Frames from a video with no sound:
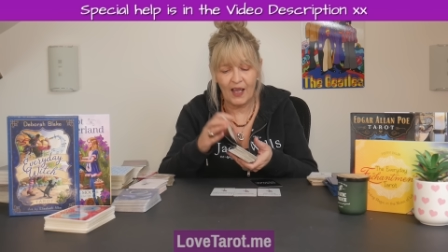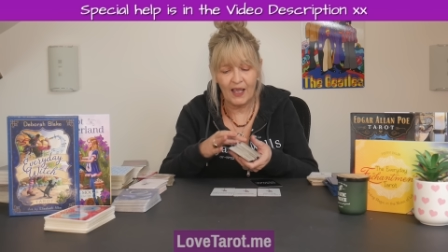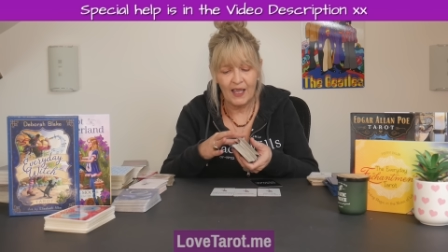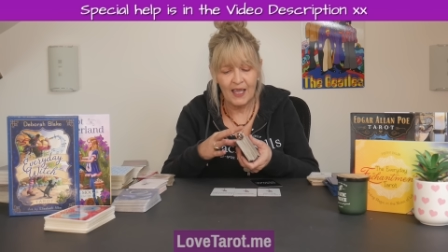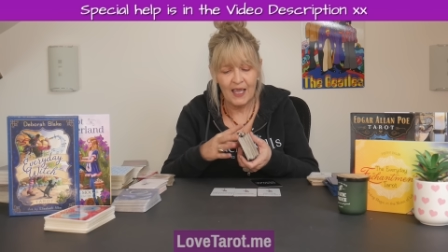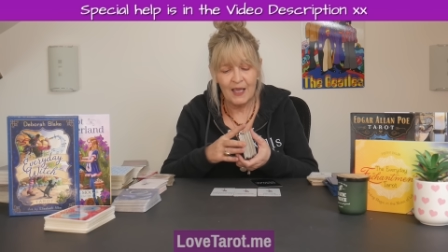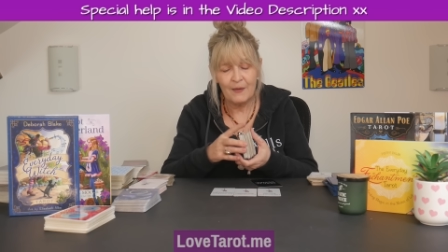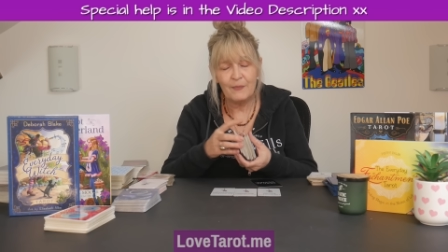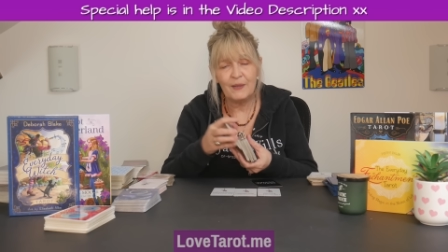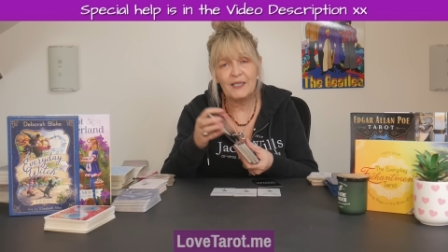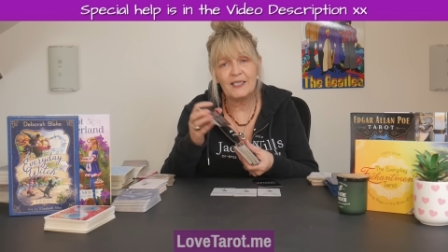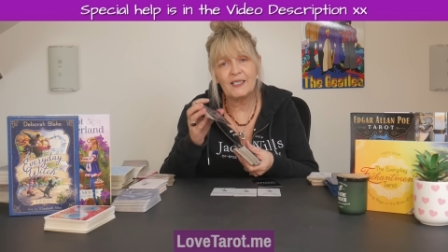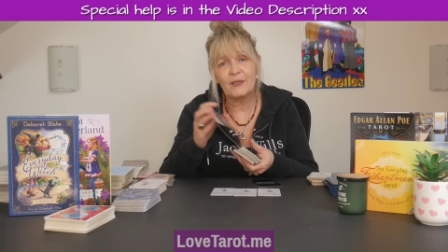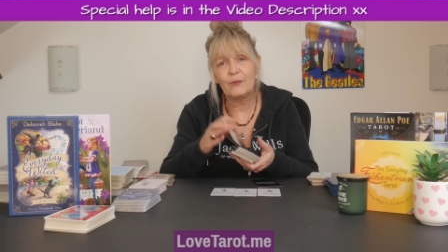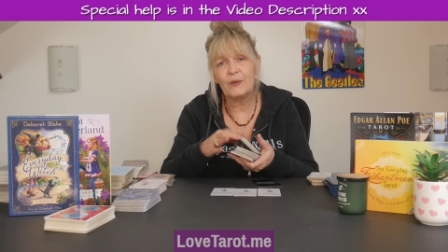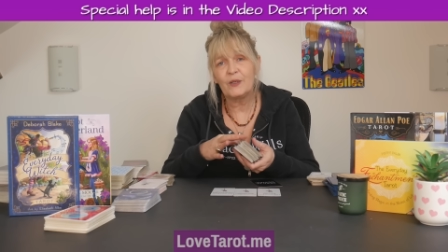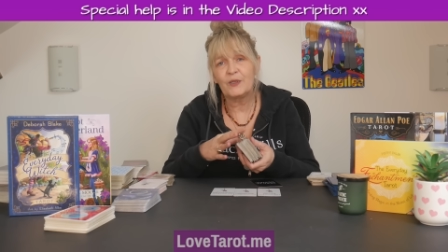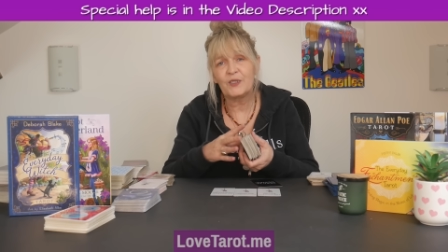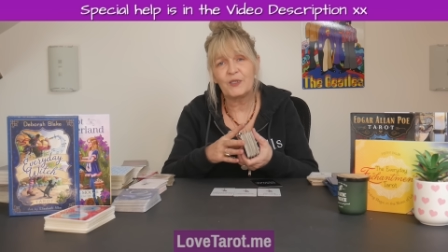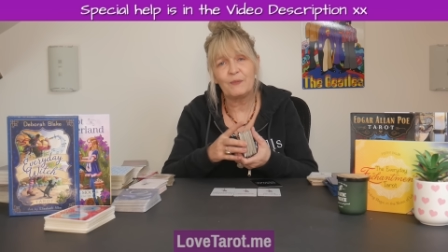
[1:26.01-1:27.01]
It means the
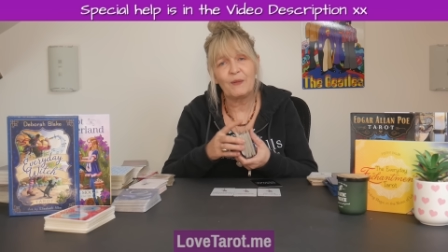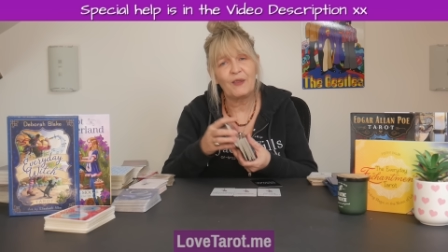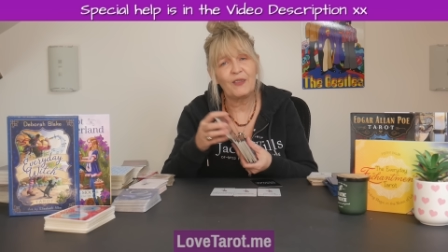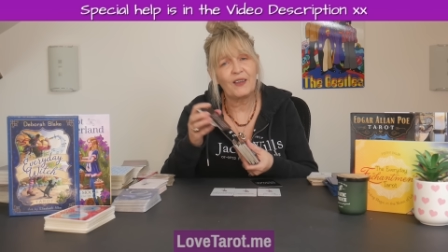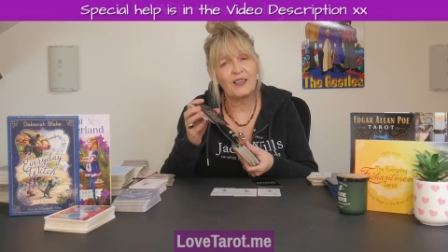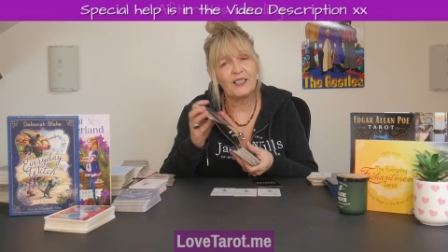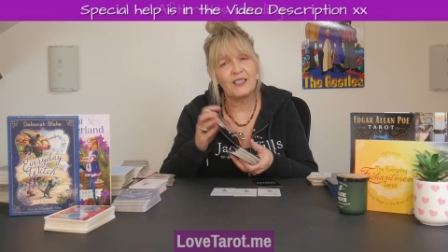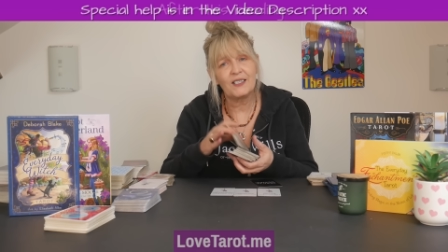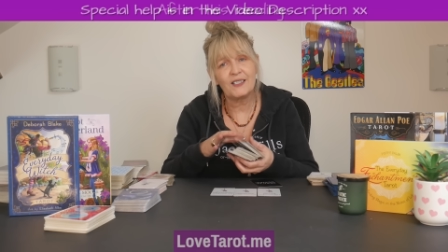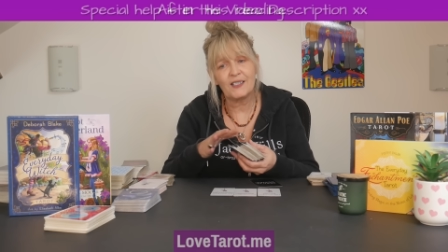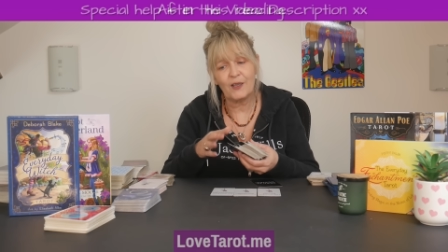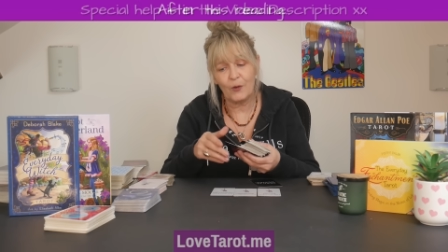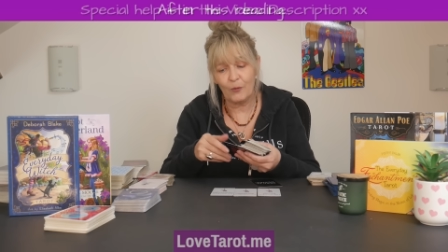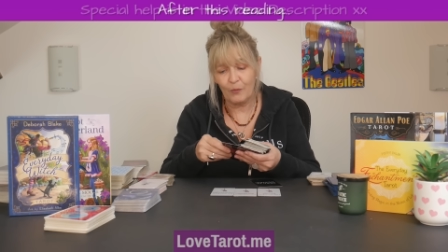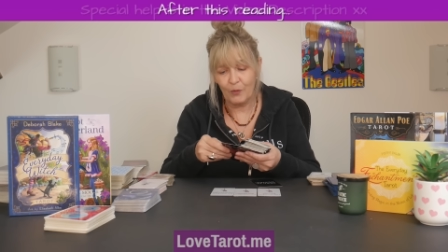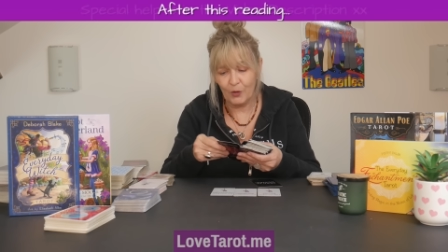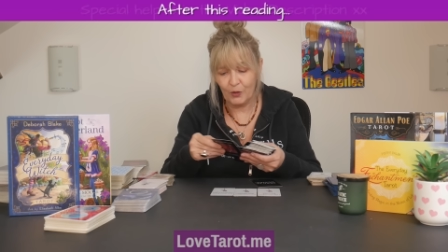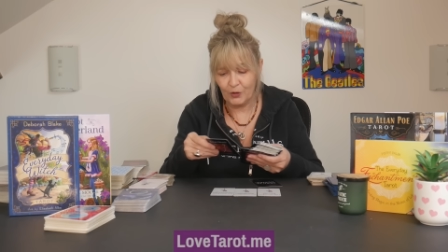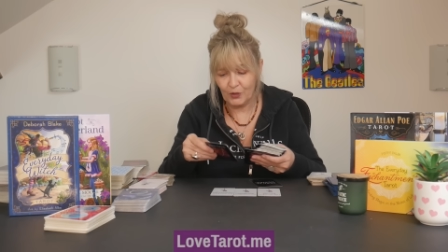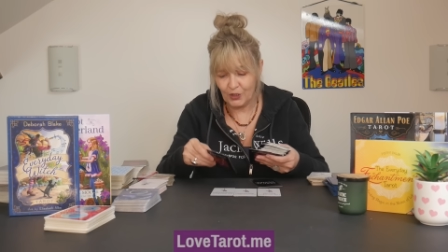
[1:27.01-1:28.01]
world to me. Thank you so
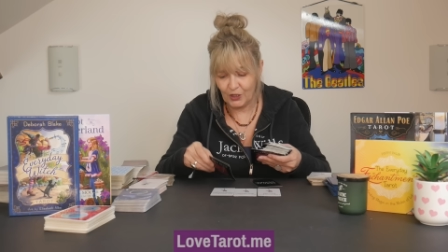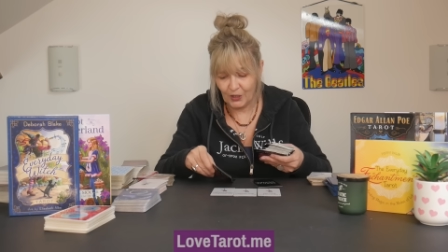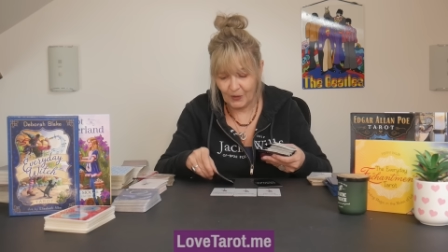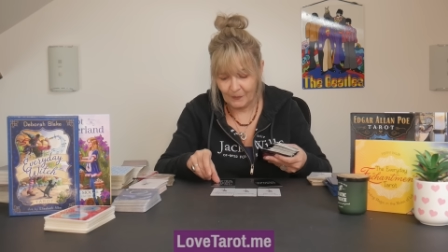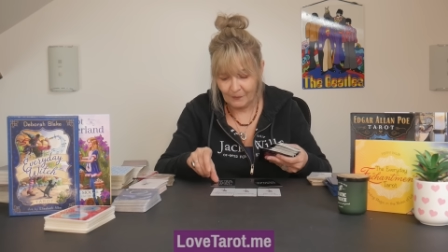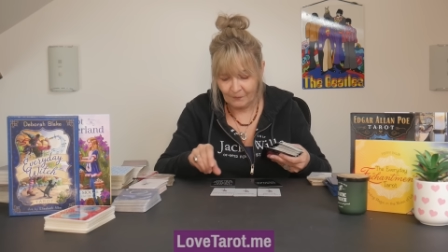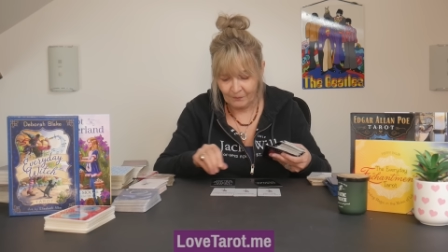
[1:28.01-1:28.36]
much.